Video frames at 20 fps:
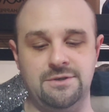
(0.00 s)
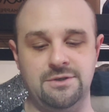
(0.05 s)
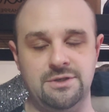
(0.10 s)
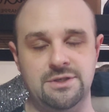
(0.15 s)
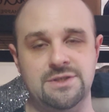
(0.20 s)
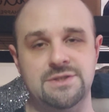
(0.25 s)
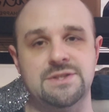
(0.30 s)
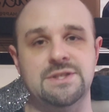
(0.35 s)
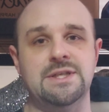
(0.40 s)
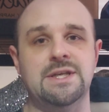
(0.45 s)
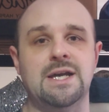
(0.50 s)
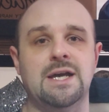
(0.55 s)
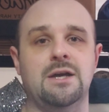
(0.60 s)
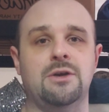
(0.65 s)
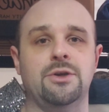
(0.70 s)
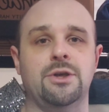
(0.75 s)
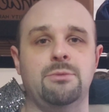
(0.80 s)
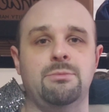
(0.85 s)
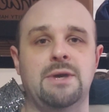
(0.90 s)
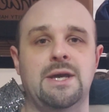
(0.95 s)
Good to see
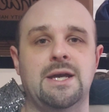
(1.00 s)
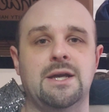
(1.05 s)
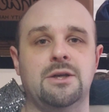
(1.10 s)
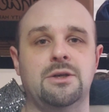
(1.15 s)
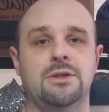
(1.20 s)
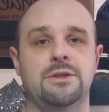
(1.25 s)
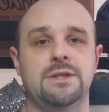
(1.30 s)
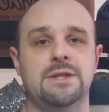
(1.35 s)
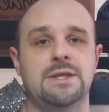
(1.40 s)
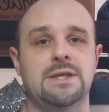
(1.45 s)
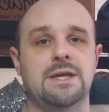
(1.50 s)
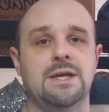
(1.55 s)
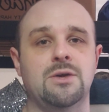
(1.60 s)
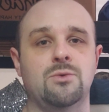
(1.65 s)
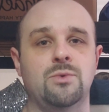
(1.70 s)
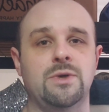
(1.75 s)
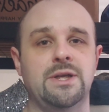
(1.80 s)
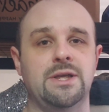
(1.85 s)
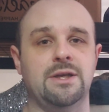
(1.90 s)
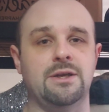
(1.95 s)
Kyle get back on
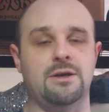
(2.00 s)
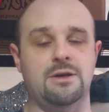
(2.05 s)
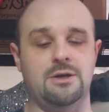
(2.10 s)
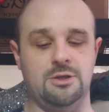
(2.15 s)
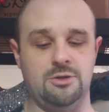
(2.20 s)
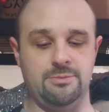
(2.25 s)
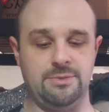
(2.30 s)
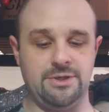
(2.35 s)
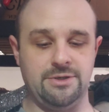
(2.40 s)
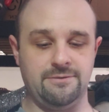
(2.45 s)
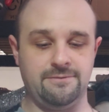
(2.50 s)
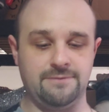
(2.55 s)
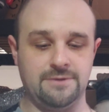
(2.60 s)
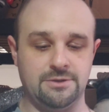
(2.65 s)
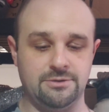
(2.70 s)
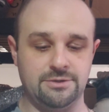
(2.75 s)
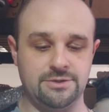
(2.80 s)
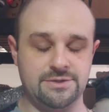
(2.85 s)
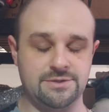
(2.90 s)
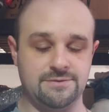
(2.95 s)
the winning column here,
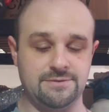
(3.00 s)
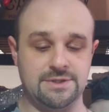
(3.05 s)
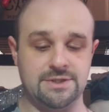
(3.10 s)
folks.